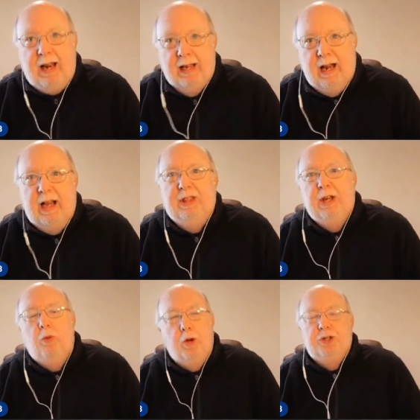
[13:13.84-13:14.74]
it. I
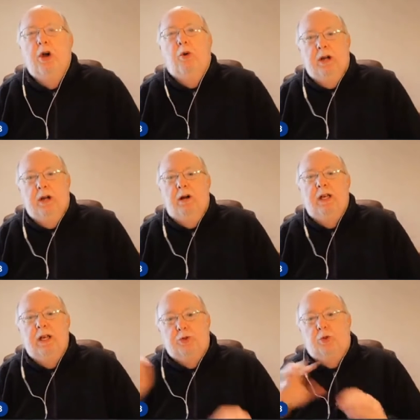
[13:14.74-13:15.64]
think what's going
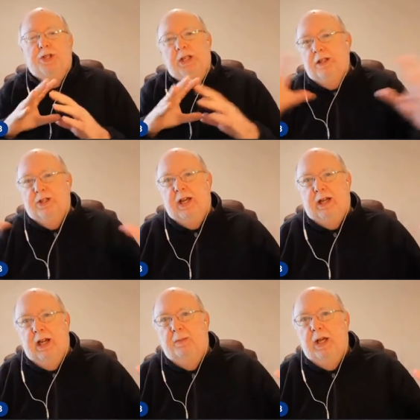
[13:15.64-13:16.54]
on is we're seeing this
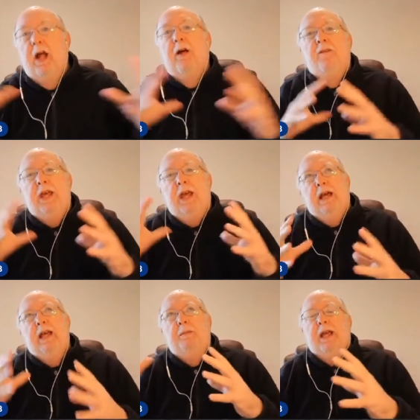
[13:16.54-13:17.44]
economic, the
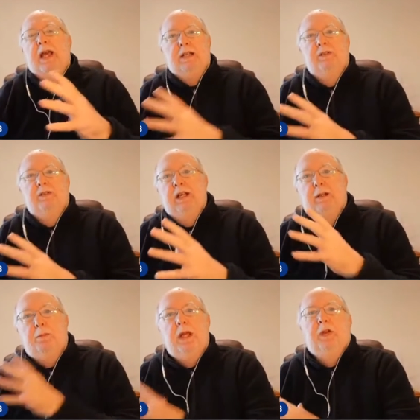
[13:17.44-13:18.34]
economic activity that
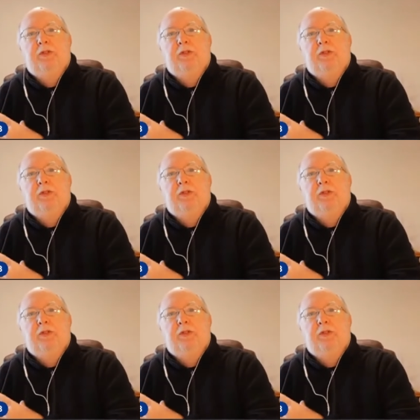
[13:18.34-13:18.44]
the P